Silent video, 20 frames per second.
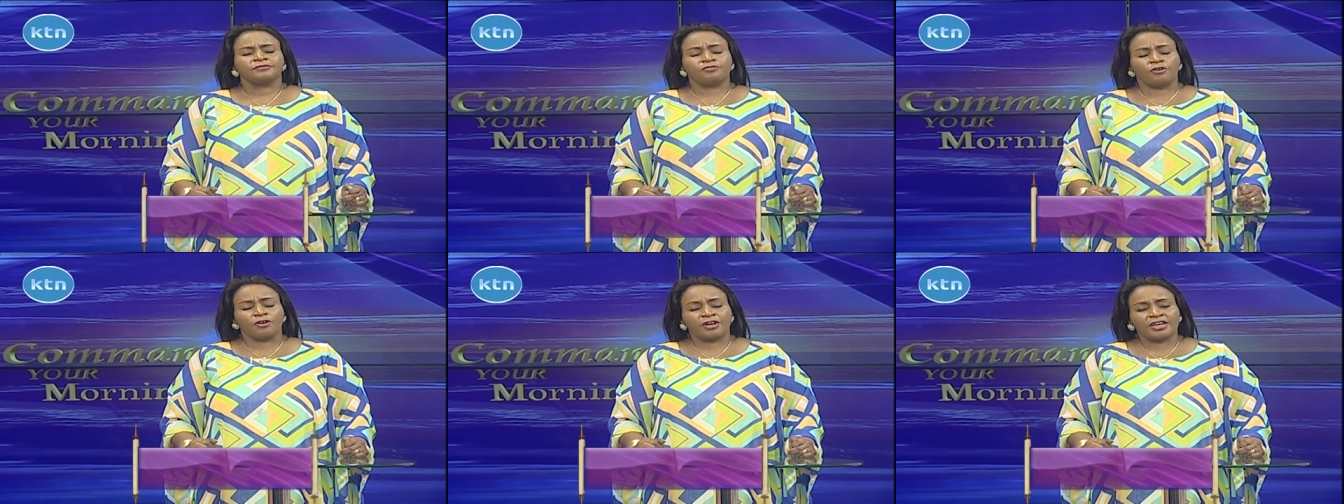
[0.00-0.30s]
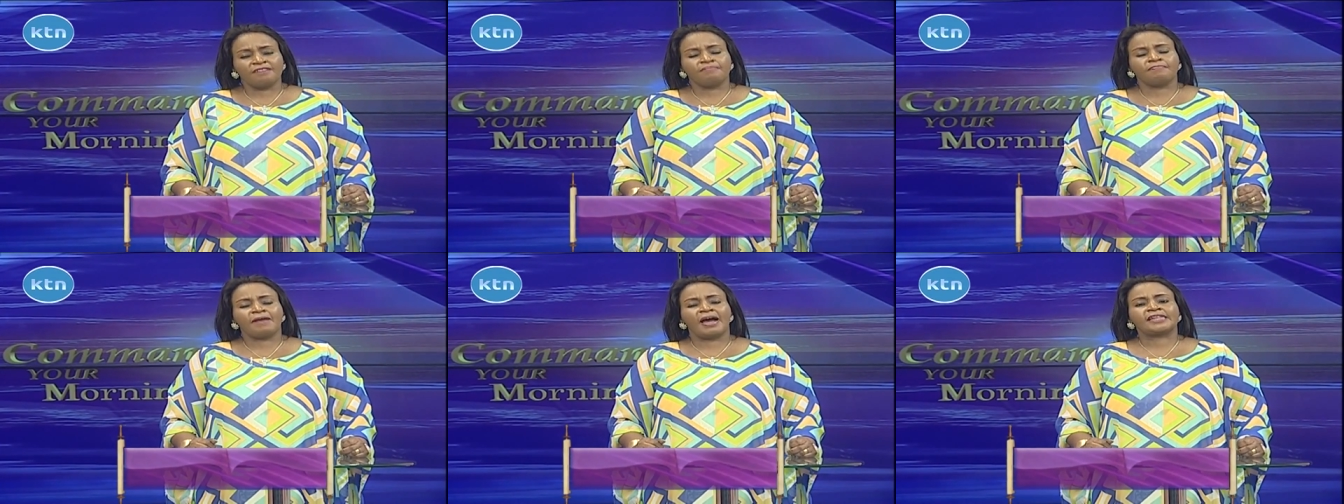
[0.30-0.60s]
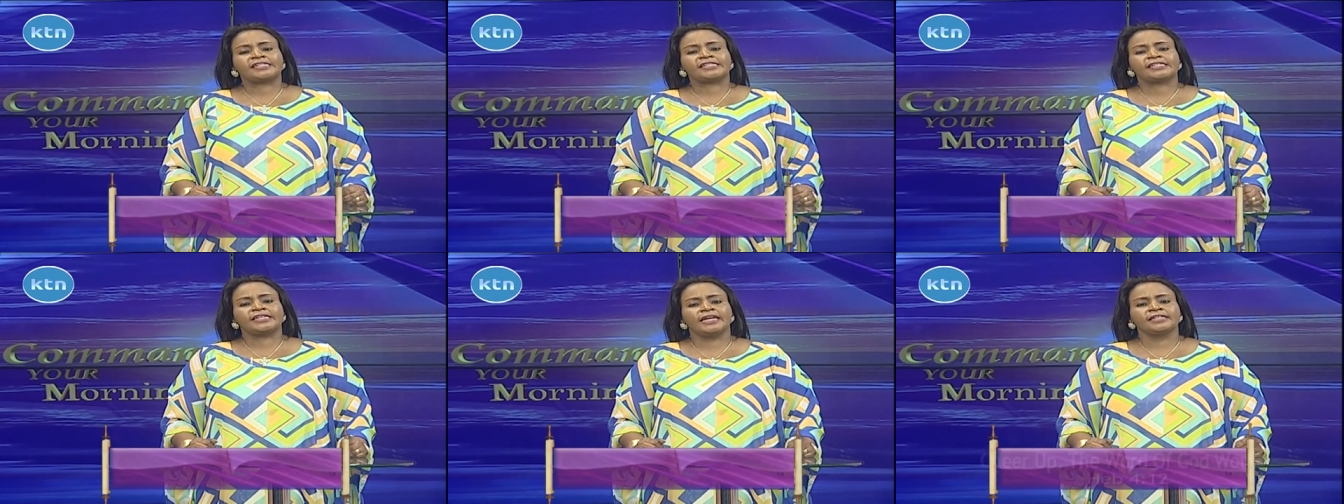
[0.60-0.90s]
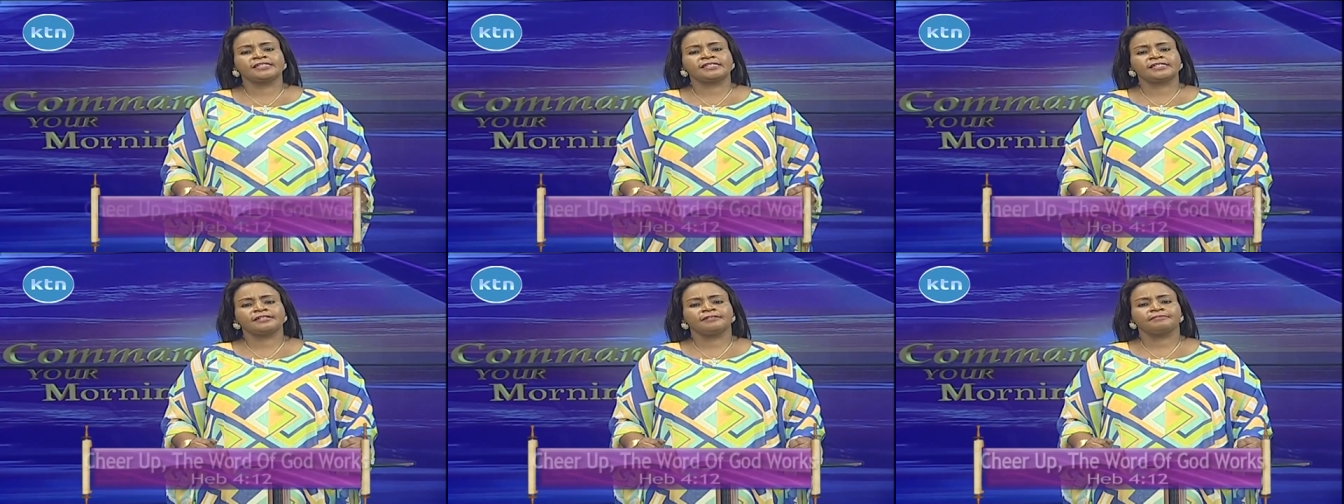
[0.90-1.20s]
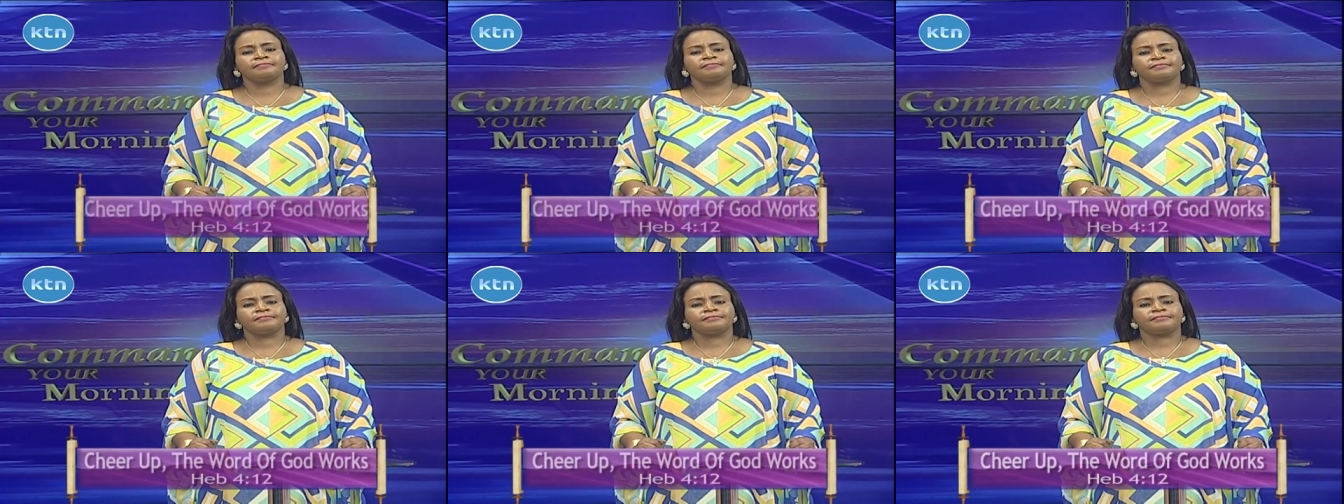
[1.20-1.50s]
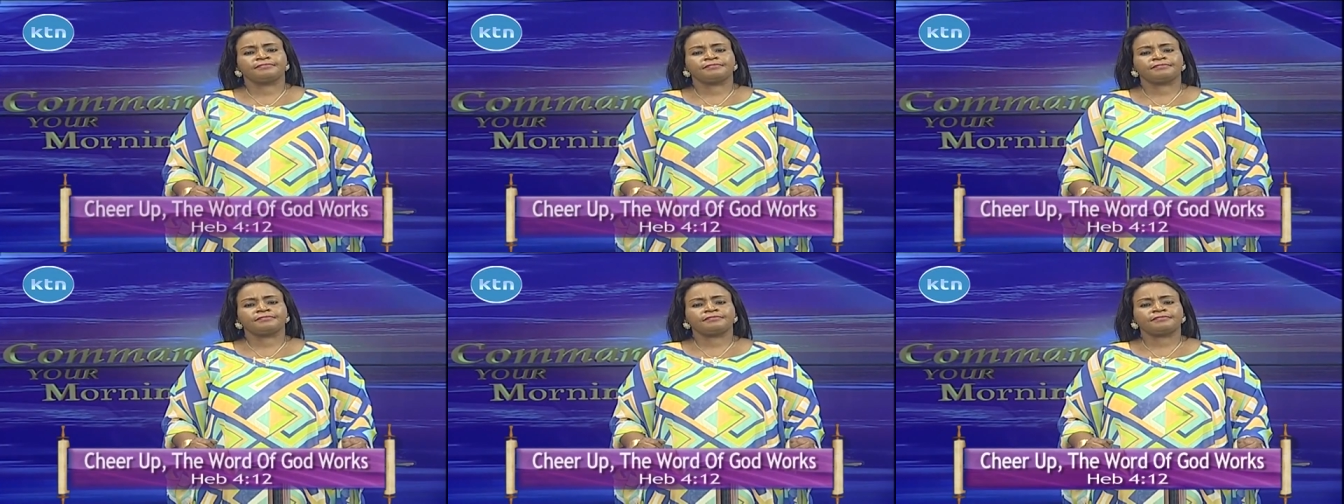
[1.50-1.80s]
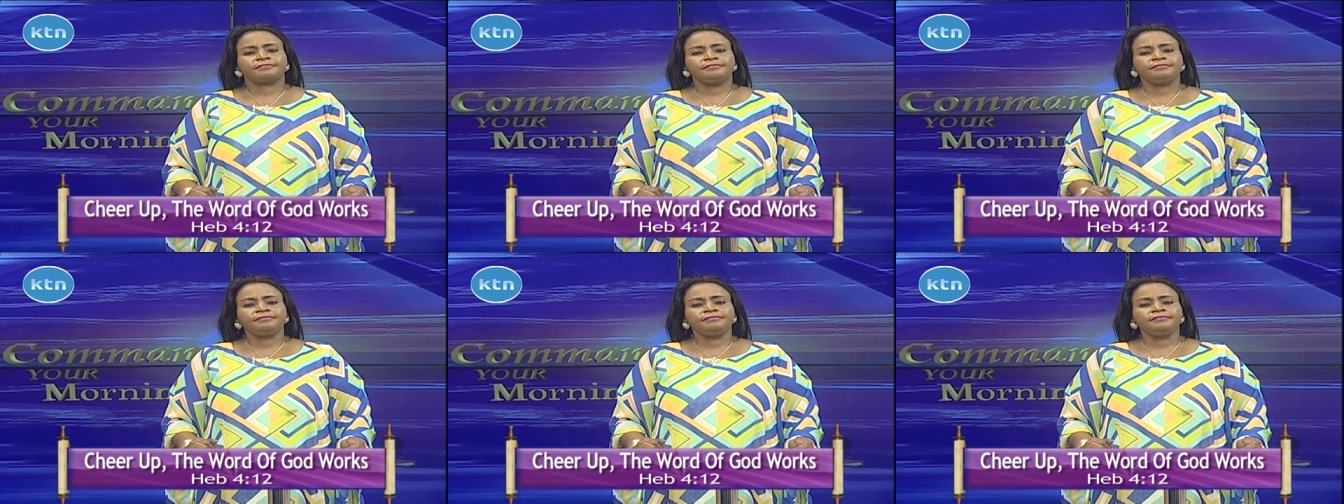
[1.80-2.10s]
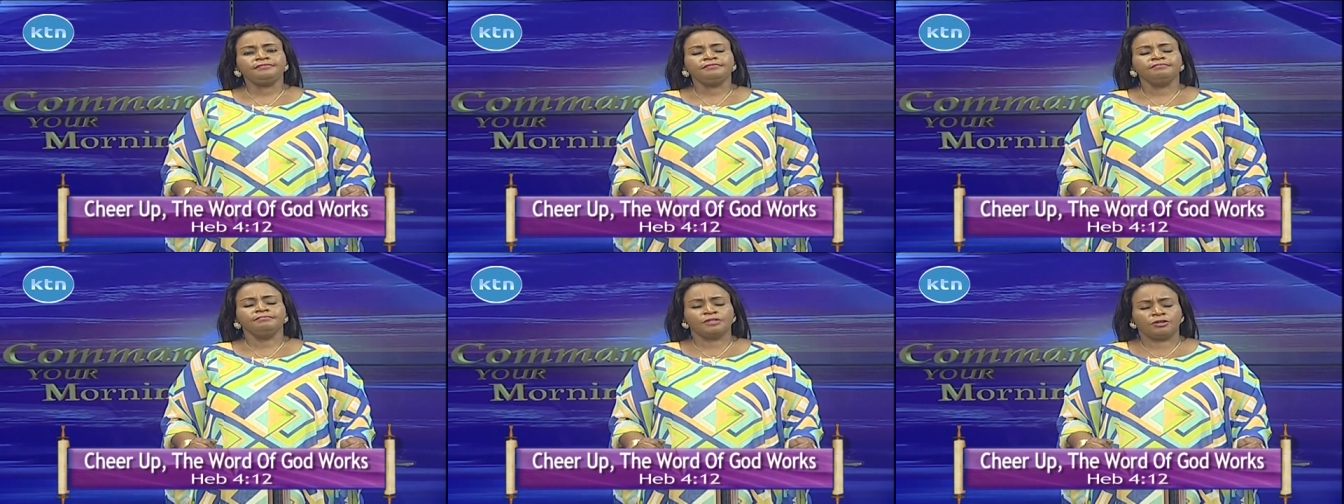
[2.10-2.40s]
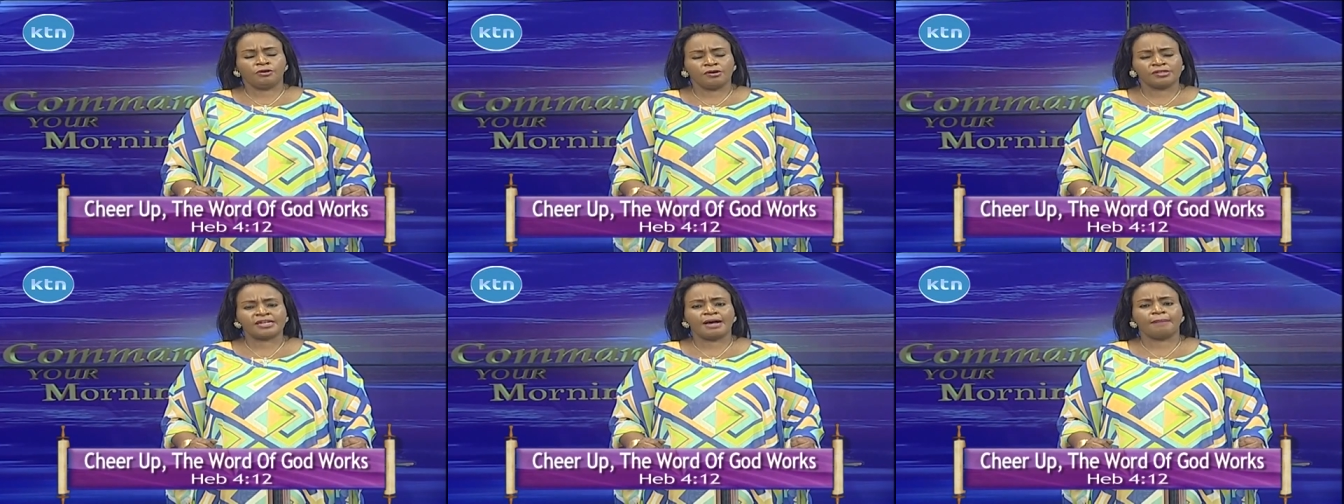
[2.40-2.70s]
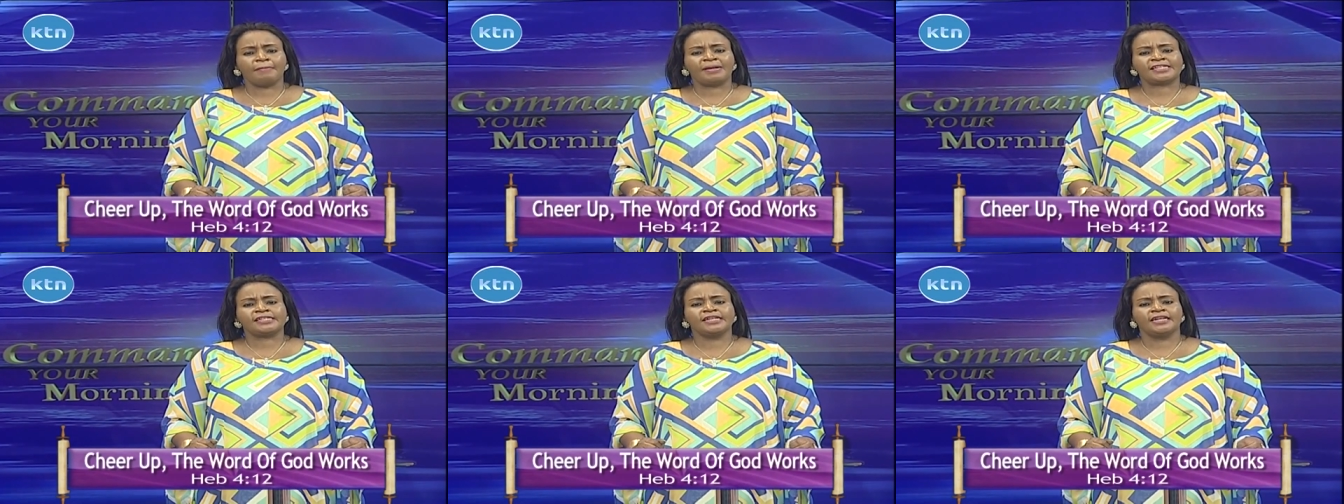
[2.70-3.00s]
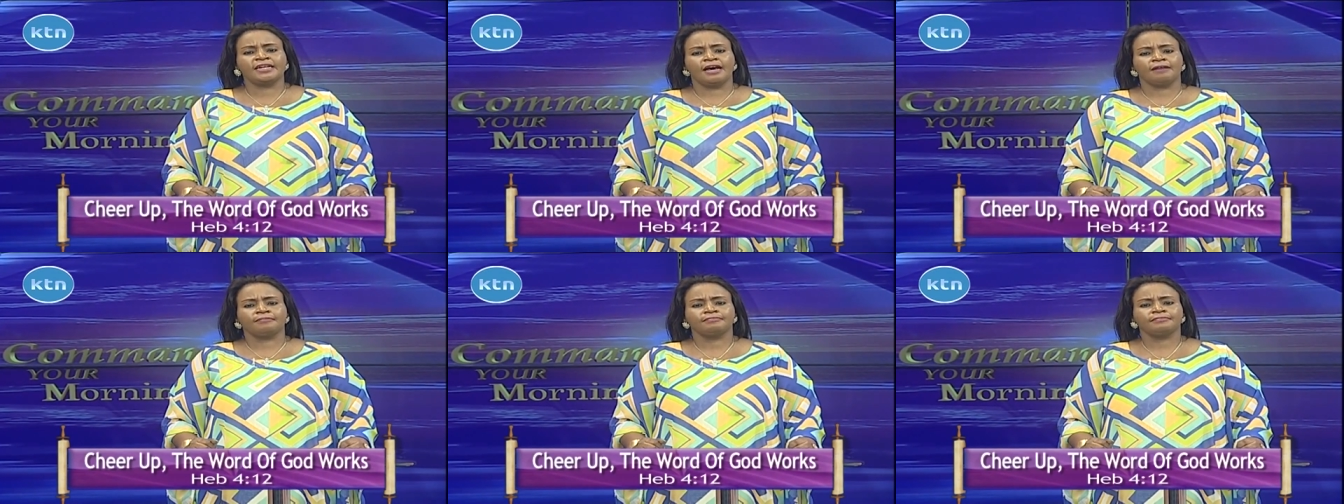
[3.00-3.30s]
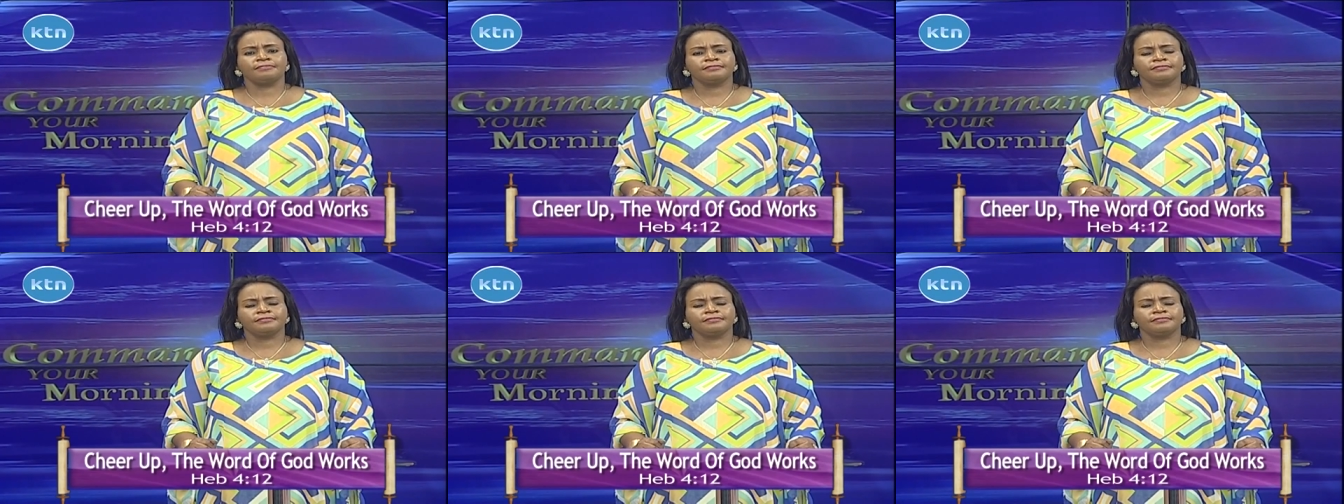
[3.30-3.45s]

forgive my sins because I'm a sinner.